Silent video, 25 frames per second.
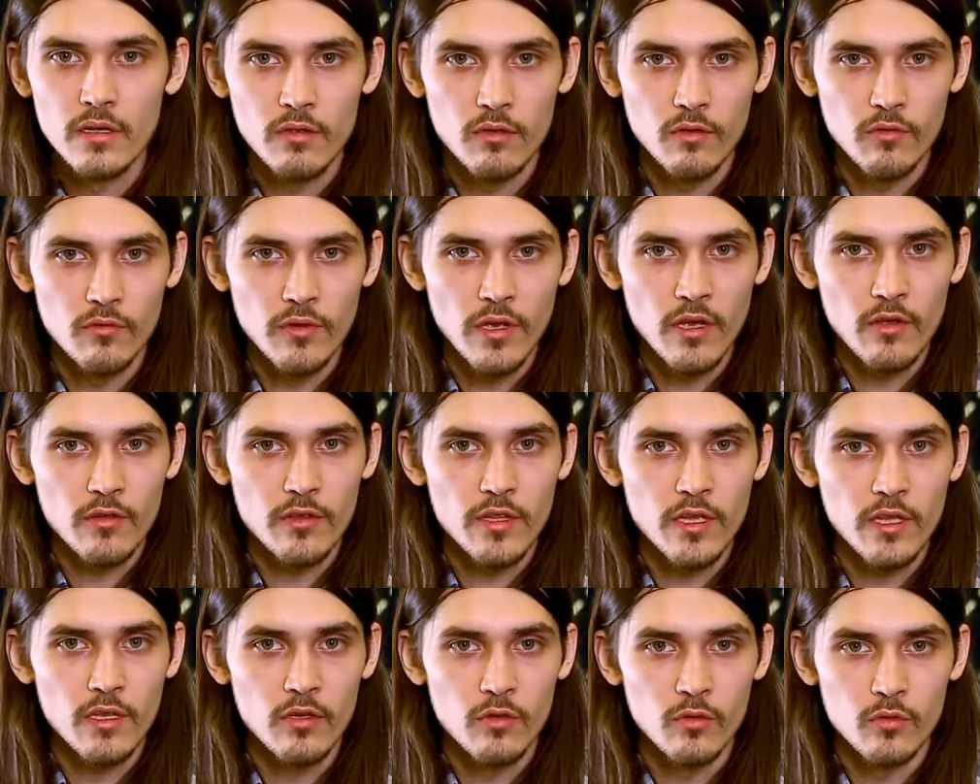without
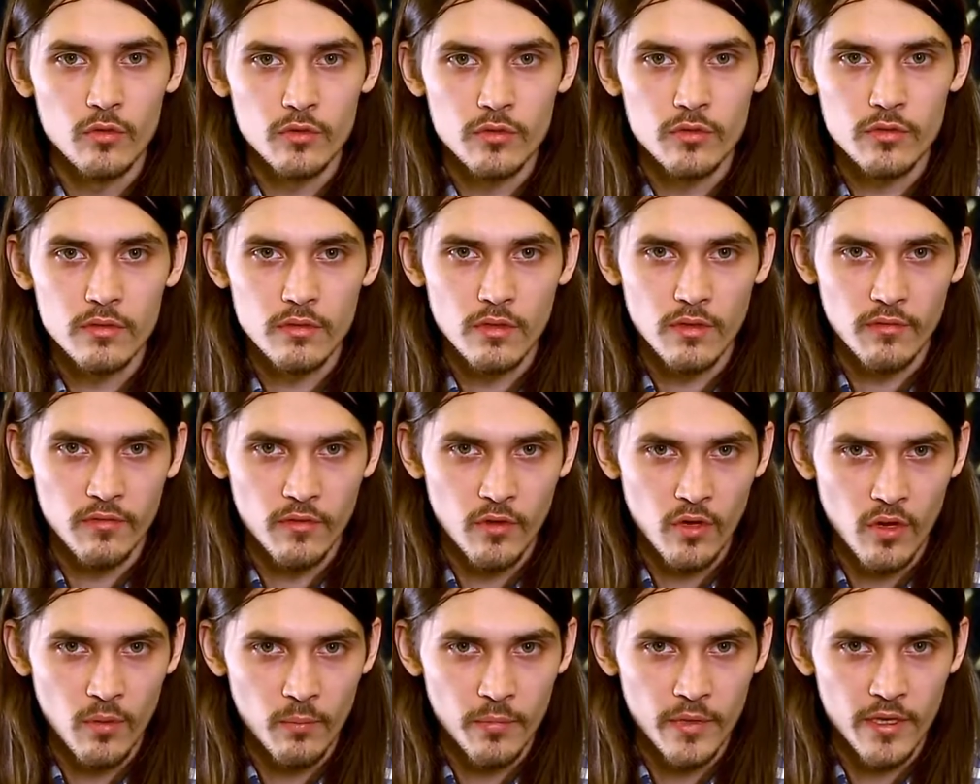the use of
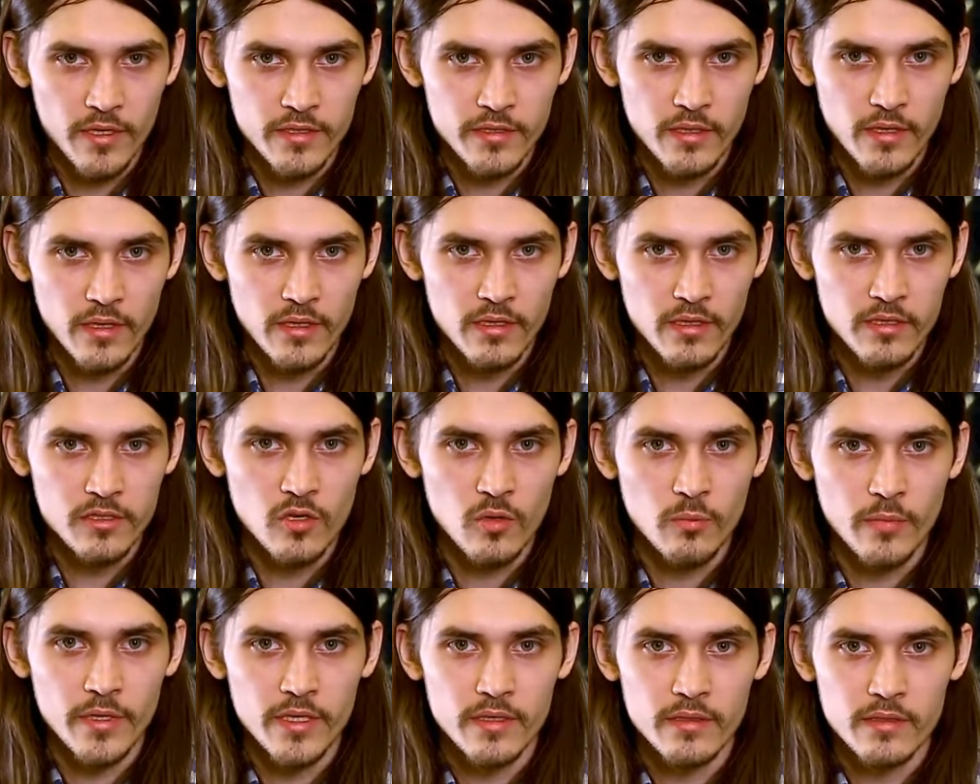complex
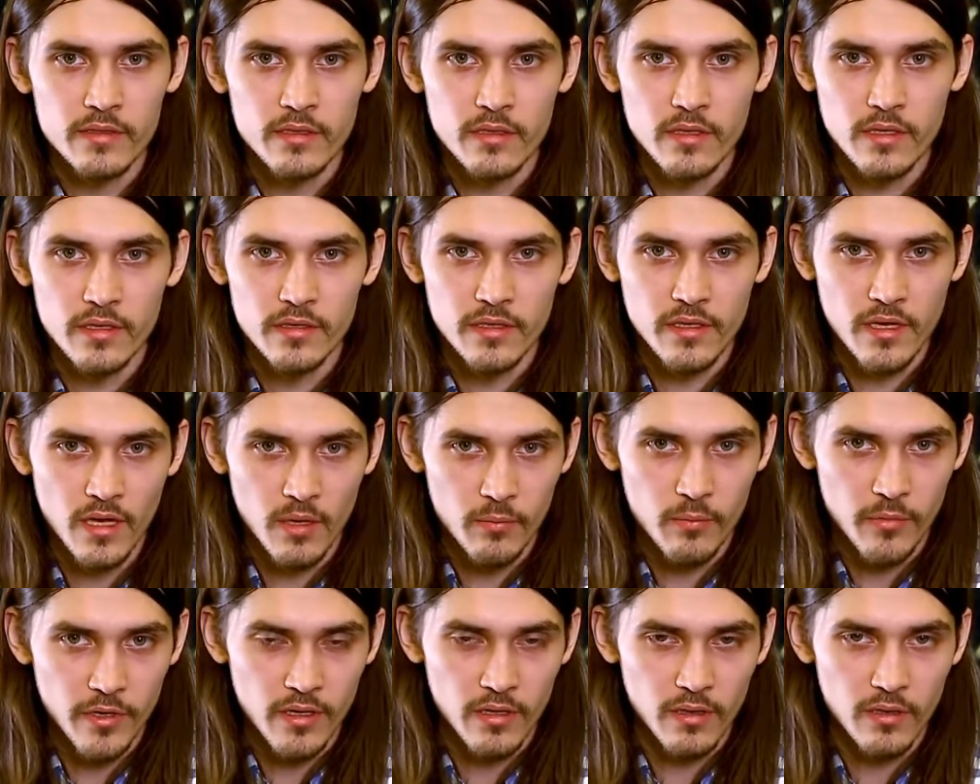instruments and
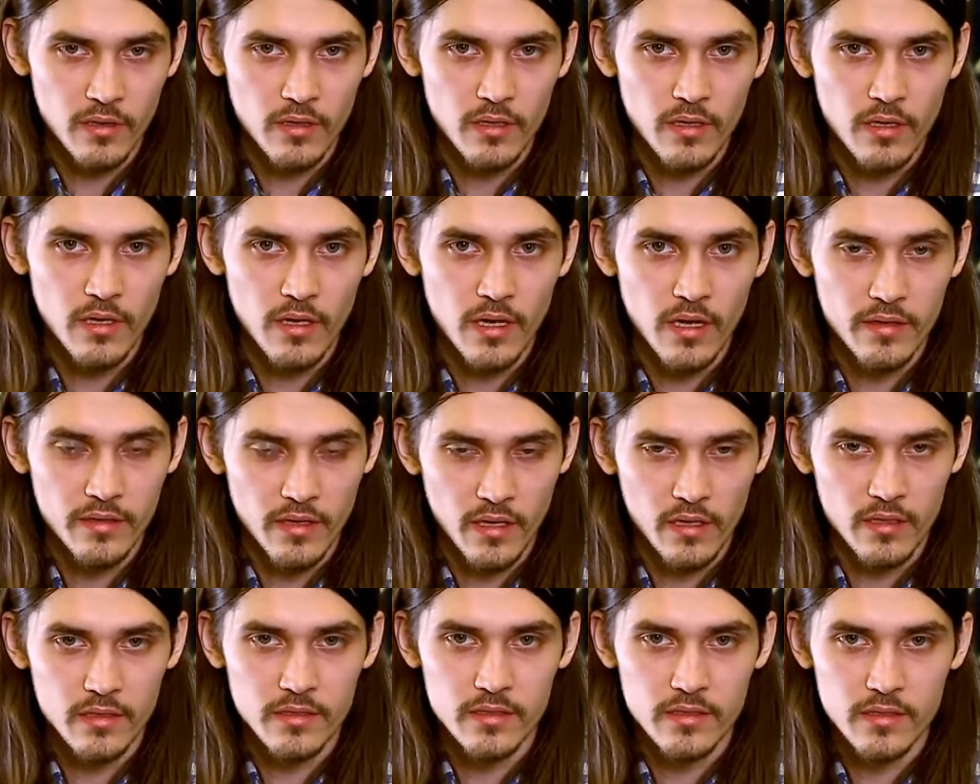chemical
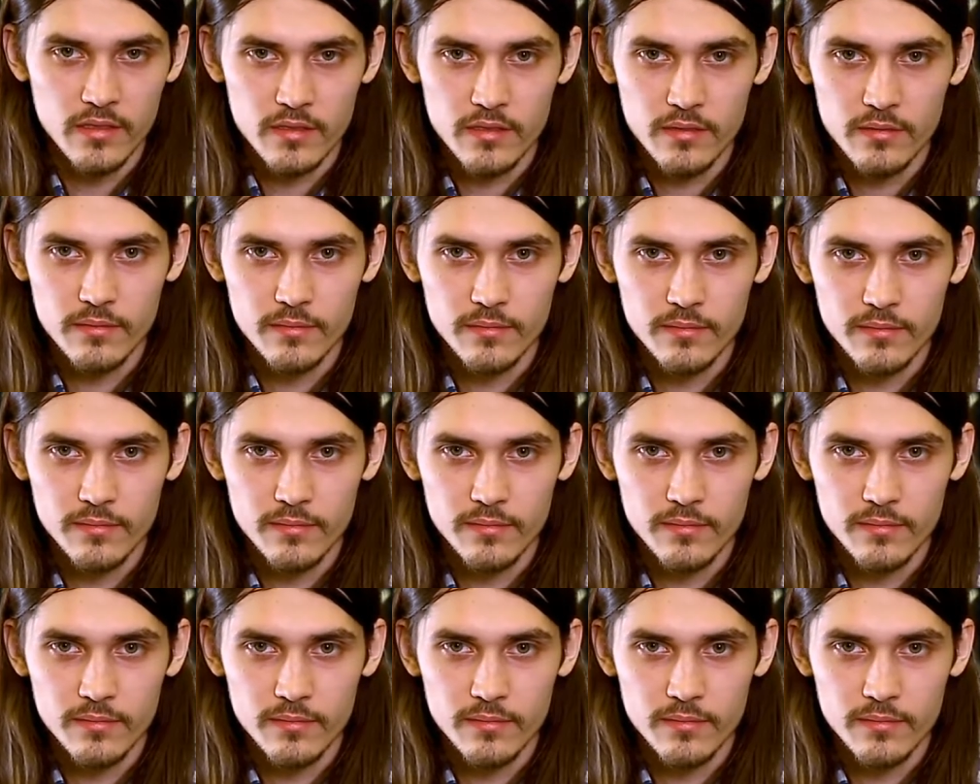analysis.